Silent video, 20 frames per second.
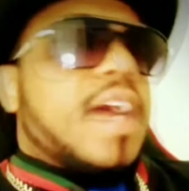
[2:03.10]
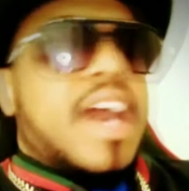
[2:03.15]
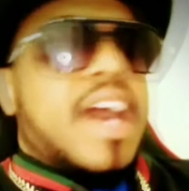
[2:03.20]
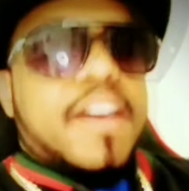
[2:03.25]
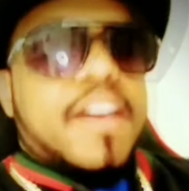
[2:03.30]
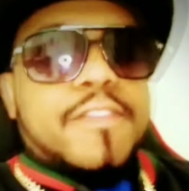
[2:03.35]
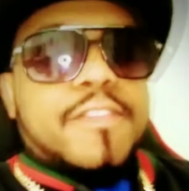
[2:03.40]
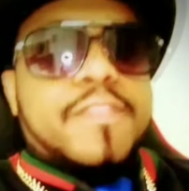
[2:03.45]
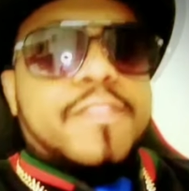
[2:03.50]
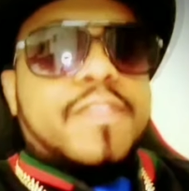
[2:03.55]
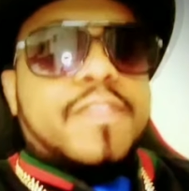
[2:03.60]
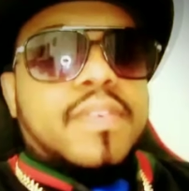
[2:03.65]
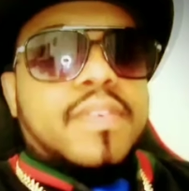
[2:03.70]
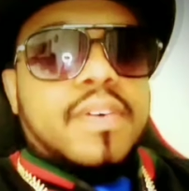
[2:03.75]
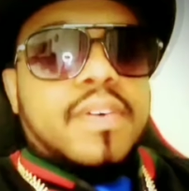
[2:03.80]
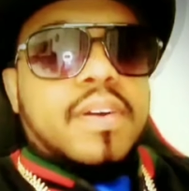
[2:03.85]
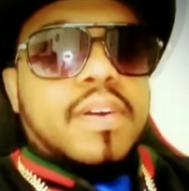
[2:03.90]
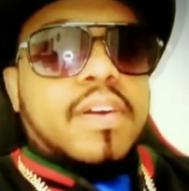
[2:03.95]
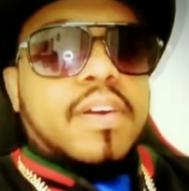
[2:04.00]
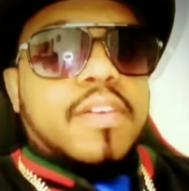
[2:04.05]
of the
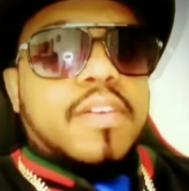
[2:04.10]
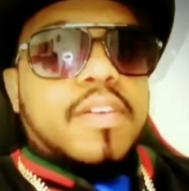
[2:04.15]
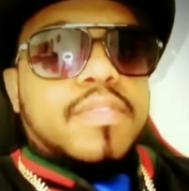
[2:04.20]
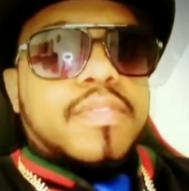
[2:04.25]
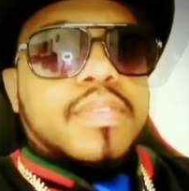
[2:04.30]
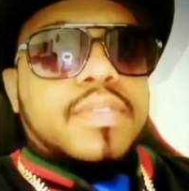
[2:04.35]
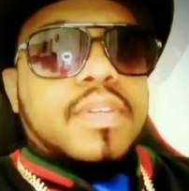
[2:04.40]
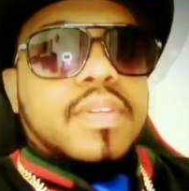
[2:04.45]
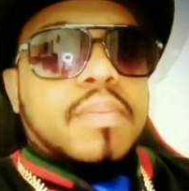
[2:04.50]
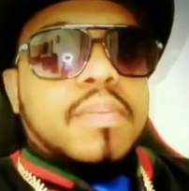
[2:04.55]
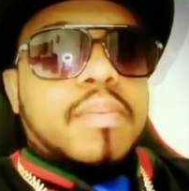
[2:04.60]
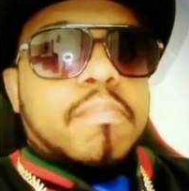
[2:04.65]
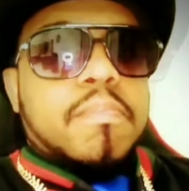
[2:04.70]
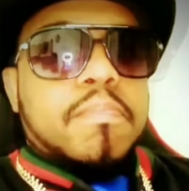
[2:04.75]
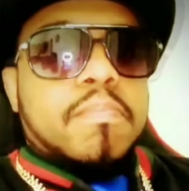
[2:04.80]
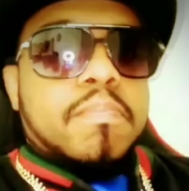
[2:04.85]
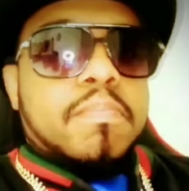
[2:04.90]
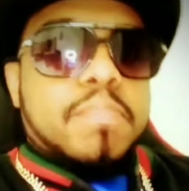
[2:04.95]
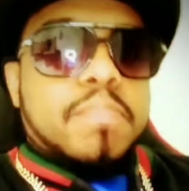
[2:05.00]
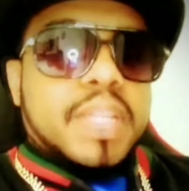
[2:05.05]

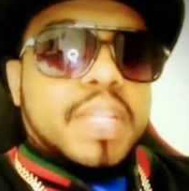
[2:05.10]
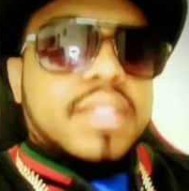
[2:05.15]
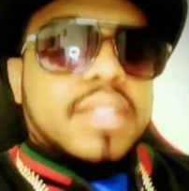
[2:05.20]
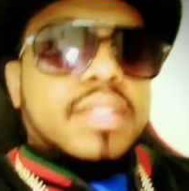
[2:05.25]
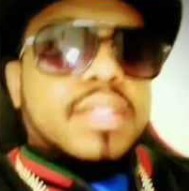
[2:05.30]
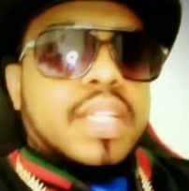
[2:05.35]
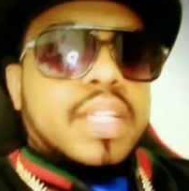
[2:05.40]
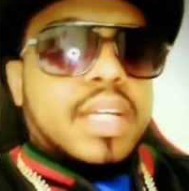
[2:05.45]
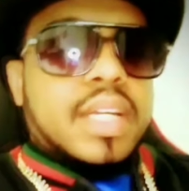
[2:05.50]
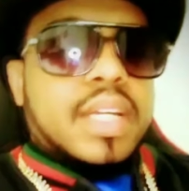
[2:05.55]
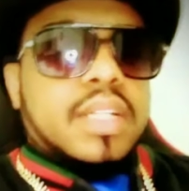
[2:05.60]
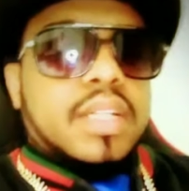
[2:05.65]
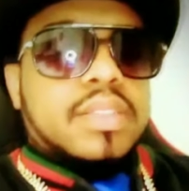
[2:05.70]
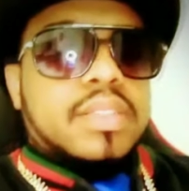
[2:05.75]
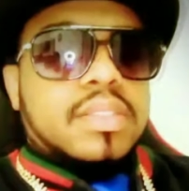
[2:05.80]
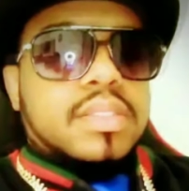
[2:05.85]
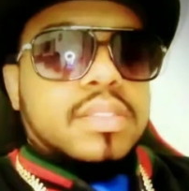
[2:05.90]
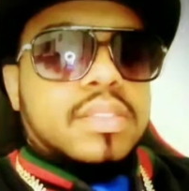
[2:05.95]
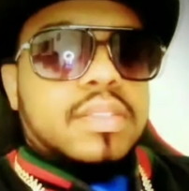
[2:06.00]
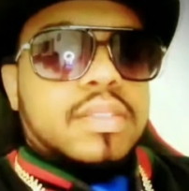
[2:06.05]
billionaires in our
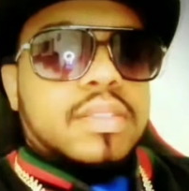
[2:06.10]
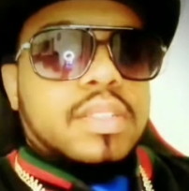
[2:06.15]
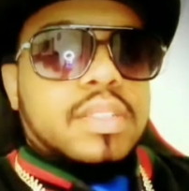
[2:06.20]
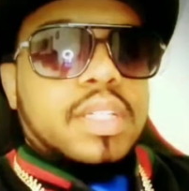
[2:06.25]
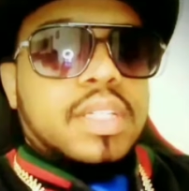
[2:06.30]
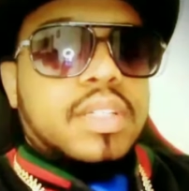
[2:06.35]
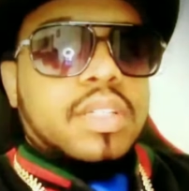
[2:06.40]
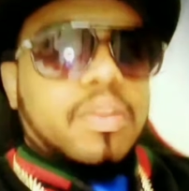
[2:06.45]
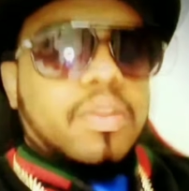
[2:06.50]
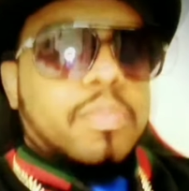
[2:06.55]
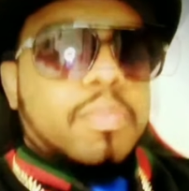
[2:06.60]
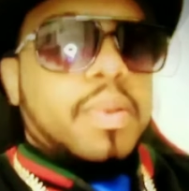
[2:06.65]
planet,